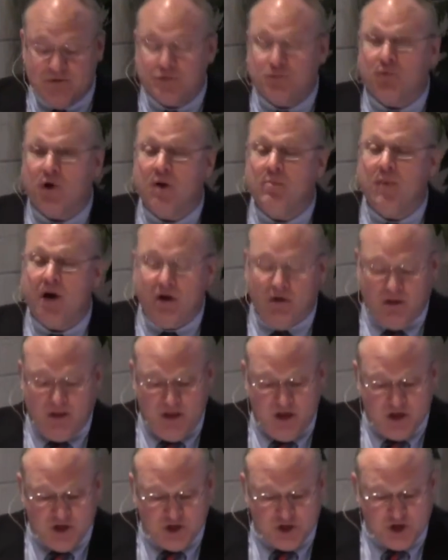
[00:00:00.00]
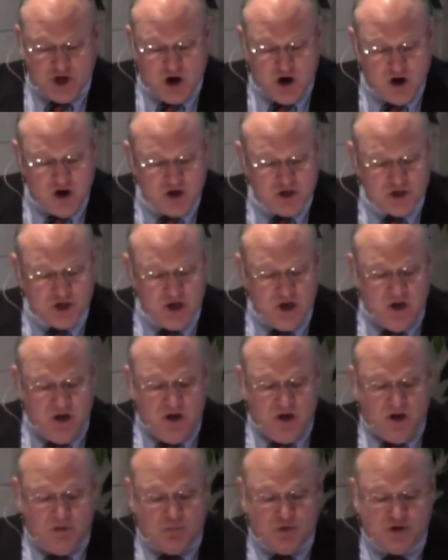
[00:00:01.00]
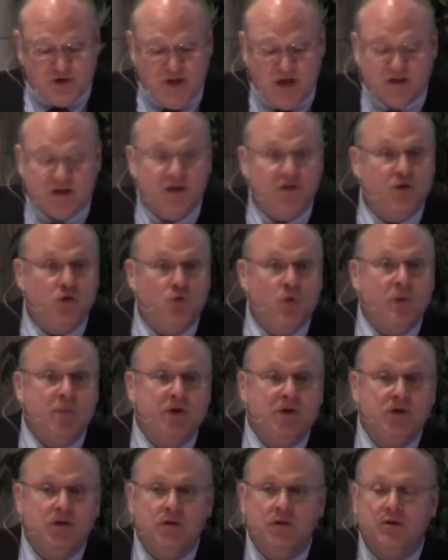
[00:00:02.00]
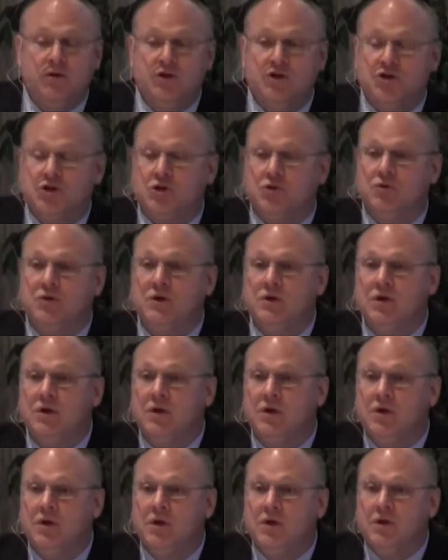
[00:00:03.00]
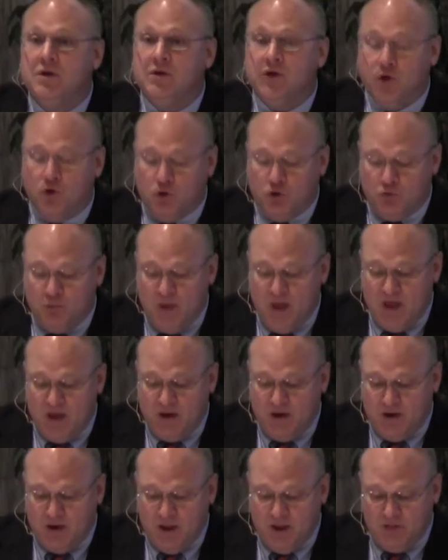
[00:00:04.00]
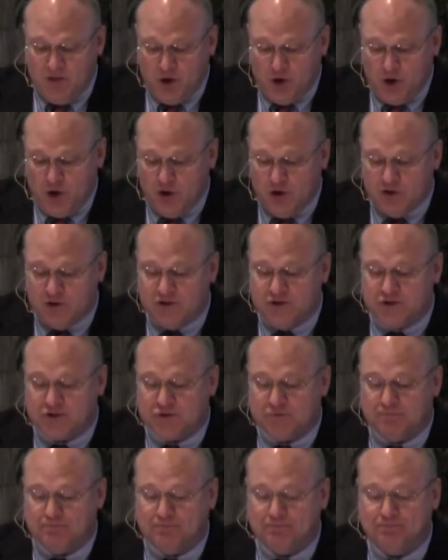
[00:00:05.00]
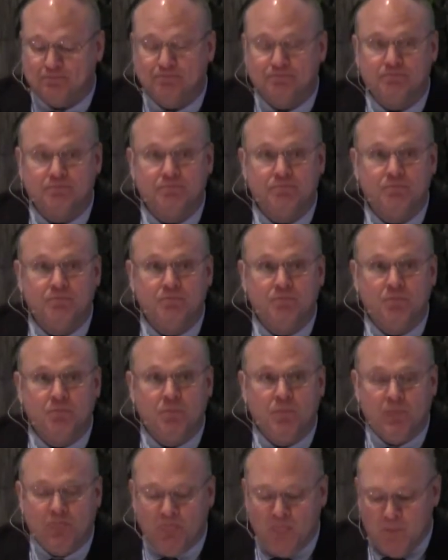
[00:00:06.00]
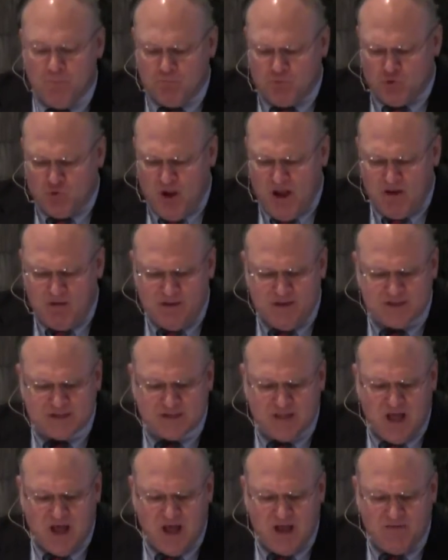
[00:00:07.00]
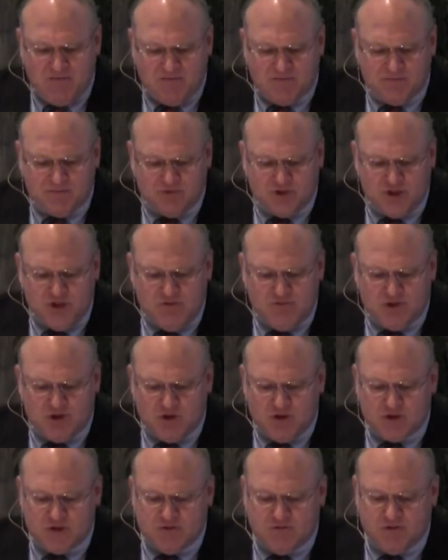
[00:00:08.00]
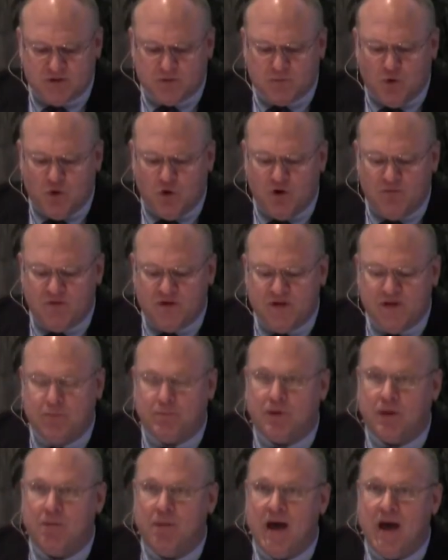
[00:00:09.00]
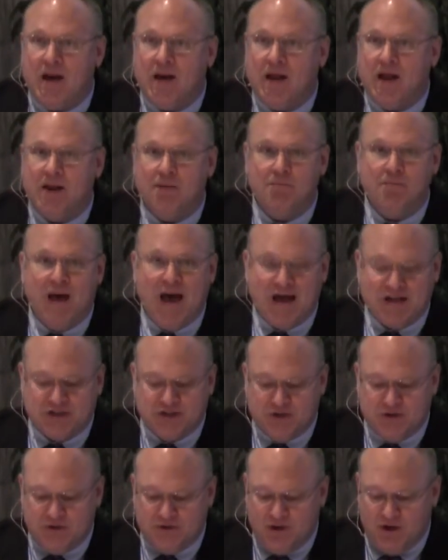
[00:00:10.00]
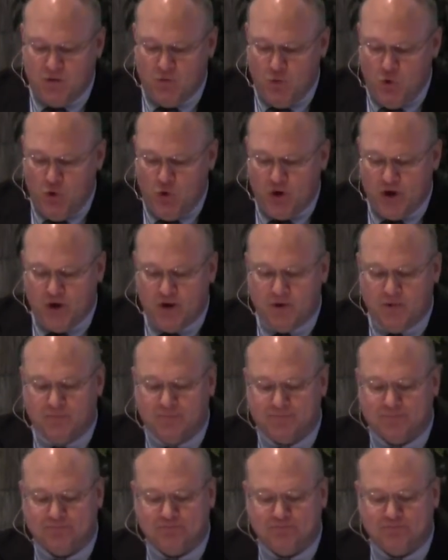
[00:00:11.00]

he was primarily in charge of protecting the women, the children, the old men, and the herds. Throughout his life, Chief Joseph was more of a diplomat and ambassador than a warrior.